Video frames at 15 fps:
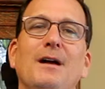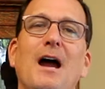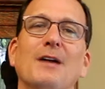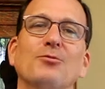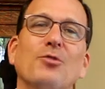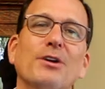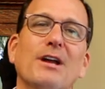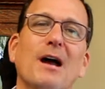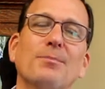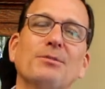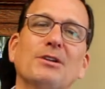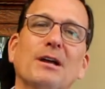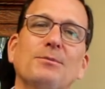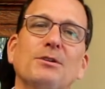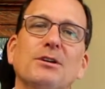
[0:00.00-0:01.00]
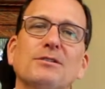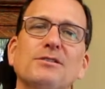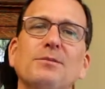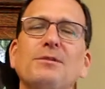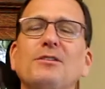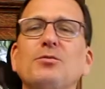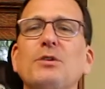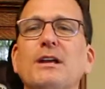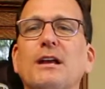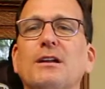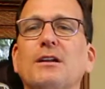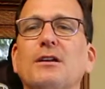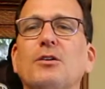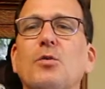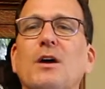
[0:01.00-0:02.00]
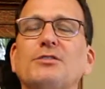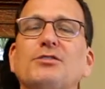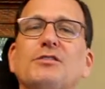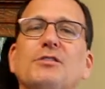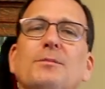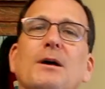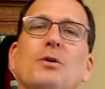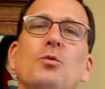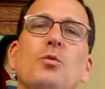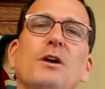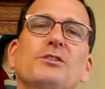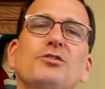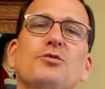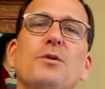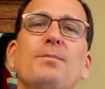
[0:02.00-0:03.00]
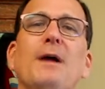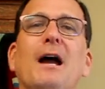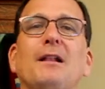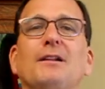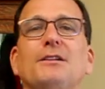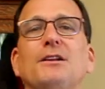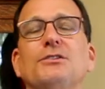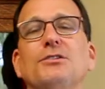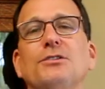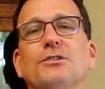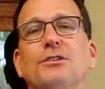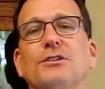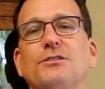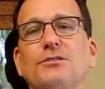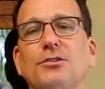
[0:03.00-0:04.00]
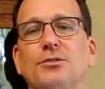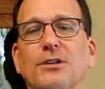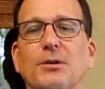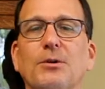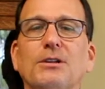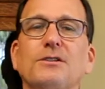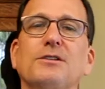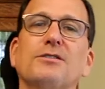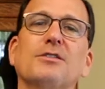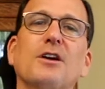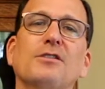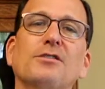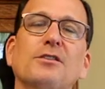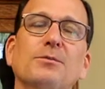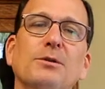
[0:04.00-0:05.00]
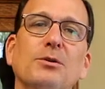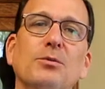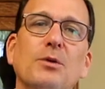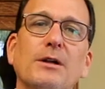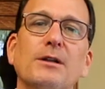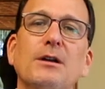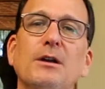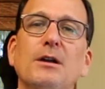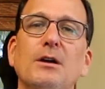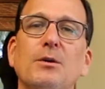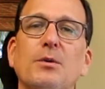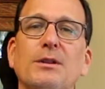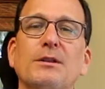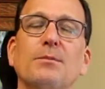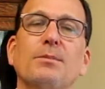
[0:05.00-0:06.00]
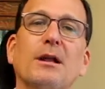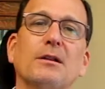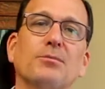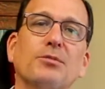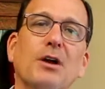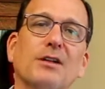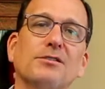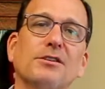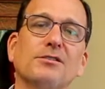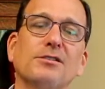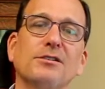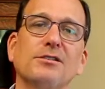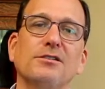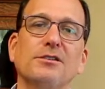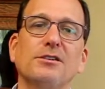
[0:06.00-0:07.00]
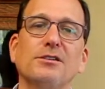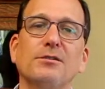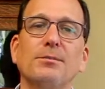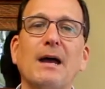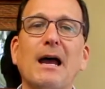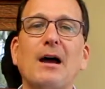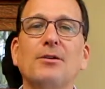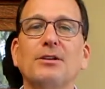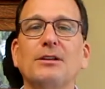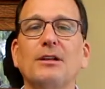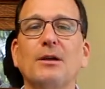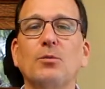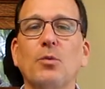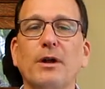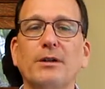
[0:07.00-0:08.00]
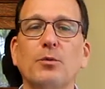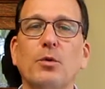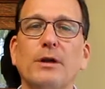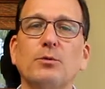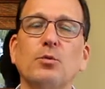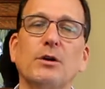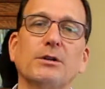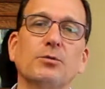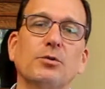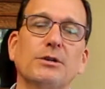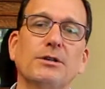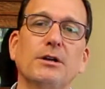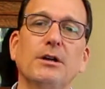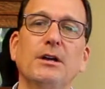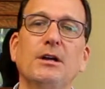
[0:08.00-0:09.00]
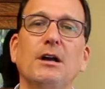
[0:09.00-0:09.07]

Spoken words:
Hi, Roy Oppenheim here. Sometimes we get questions about what do appellate attorneys do, and I want to discuss a little bit what the appellate process is about and when one would